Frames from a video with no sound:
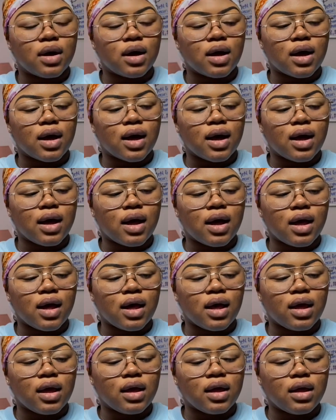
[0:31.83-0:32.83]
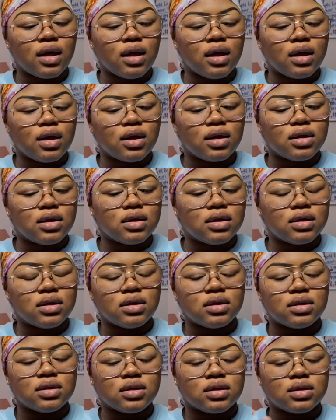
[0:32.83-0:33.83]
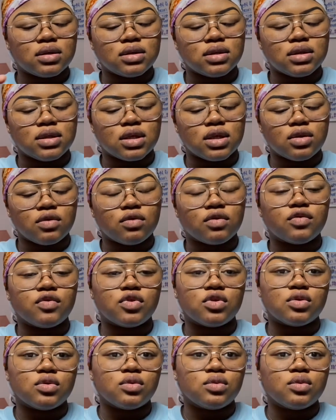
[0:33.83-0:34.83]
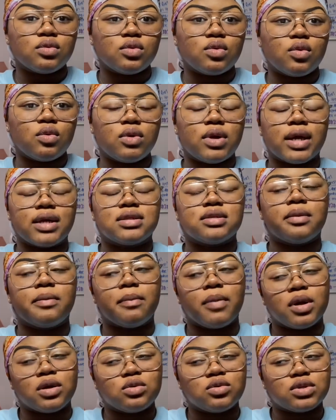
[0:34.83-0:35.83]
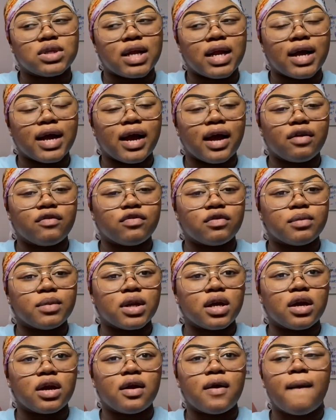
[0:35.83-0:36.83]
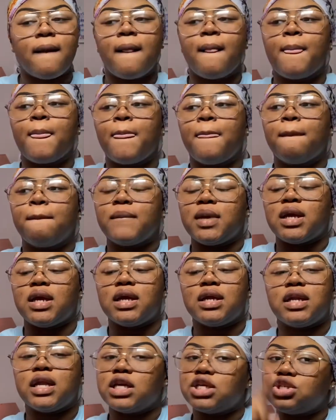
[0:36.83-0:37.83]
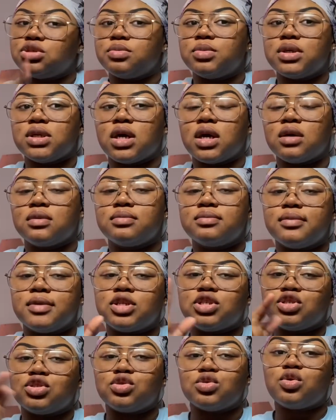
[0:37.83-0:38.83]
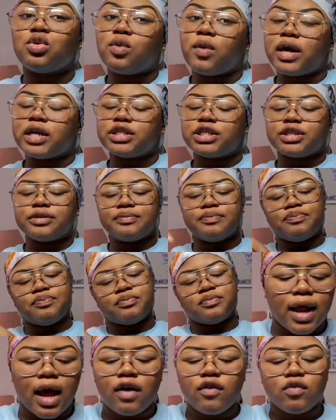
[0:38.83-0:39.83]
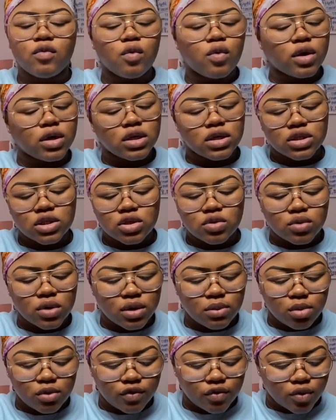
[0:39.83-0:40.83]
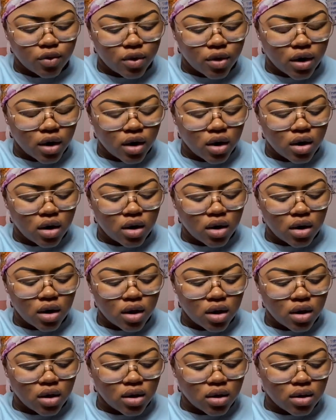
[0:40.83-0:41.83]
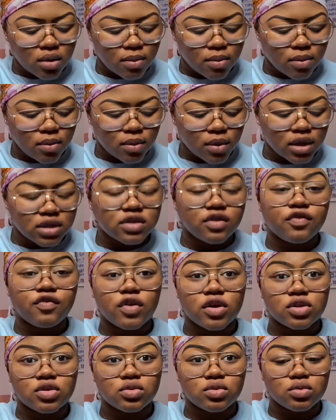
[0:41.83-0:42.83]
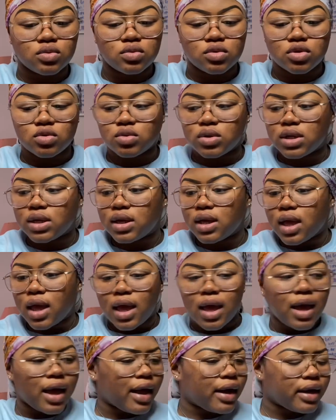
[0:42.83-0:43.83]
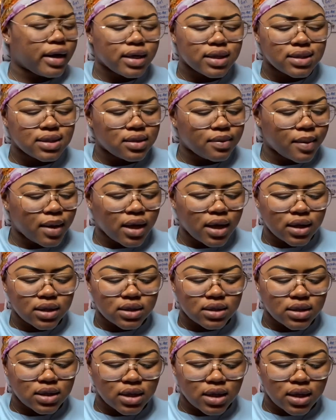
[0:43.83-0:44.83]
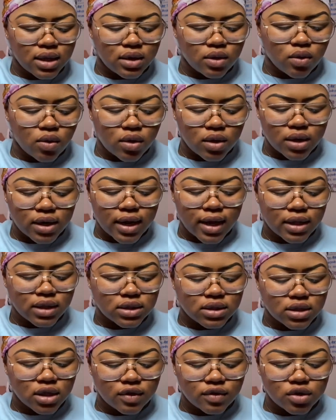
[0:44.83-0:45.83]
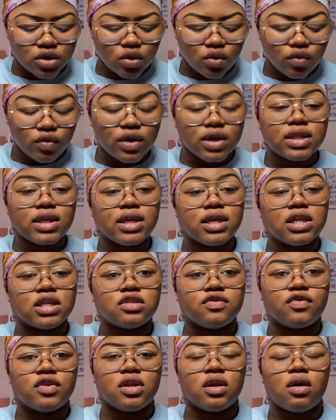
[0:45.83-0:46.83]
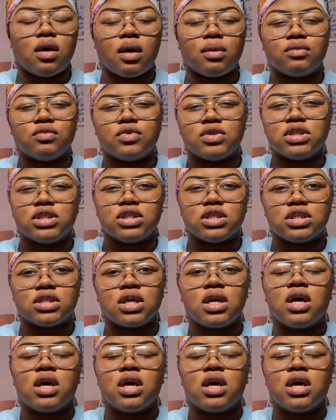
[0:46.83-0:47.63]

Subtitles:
I did a review on like some bundles that I got from there, and that should be up. Make sure you go watch it. Now, I've worn this unit before. It's a frontal unit. I customized it and all of that stuff. So really in this video, I'm really just